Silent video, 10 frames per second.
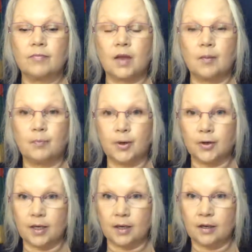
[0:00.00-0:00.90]
a
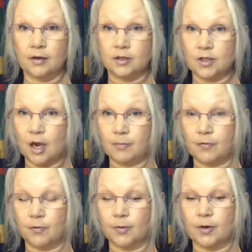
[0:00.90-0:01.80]
burden on top of
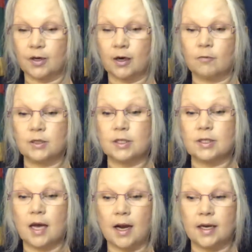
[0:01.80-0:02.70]
a burden, which is
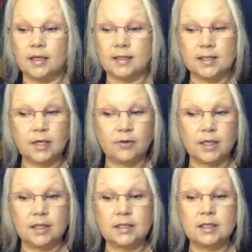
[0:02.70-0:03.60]
hiding a
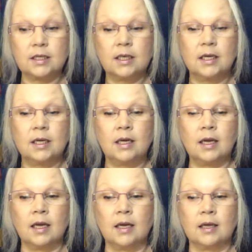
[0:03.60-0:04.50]
secret,
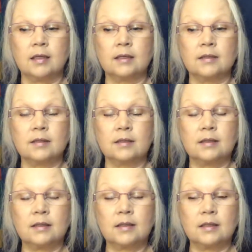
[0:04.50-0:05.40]
and
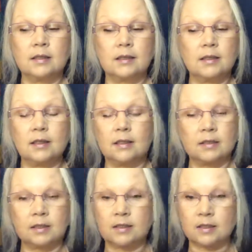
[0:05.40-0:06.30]

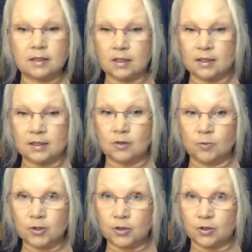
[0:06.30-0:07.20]
it's just, it's
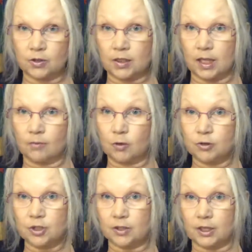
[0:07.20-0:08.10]
almost a
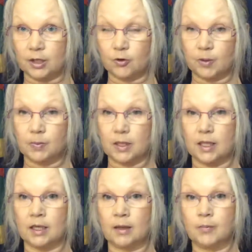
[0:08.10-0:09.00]
emotionally
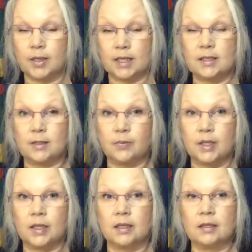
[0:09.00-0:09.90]
crippling place to
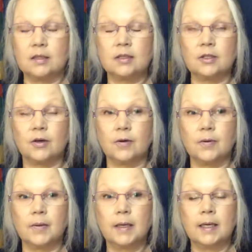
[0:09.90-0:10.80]
be in.
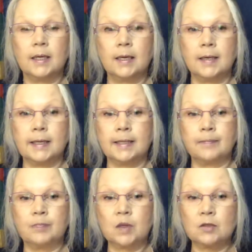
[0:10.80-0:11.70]
So
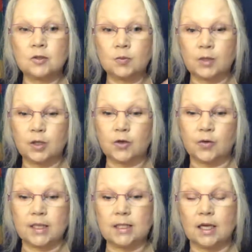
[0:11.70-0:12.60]
um, this would be a
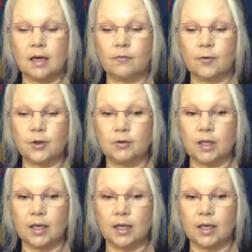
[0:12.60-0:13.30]
great time for you to